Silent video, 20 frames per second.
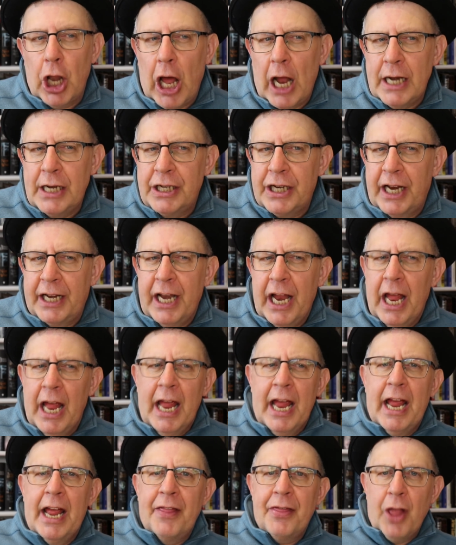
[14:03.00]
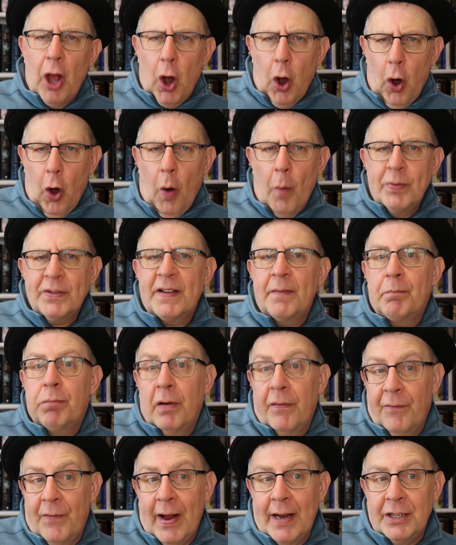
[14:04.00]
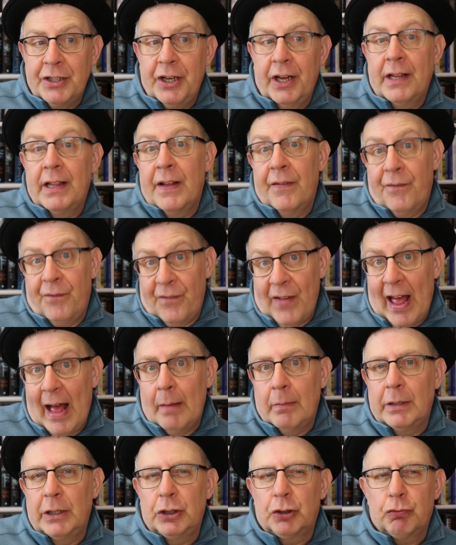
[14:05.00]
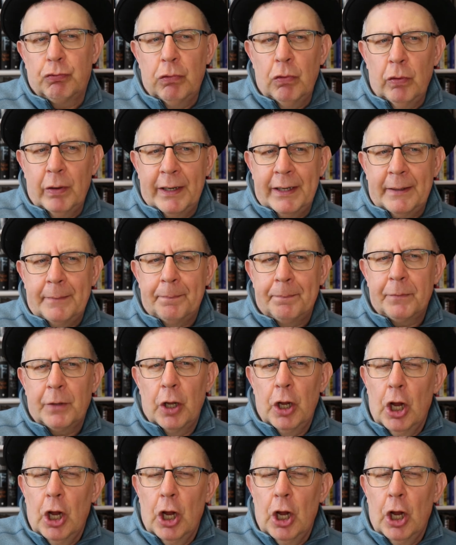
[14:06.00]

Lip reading: London in the hopes of preventing the family's ruin.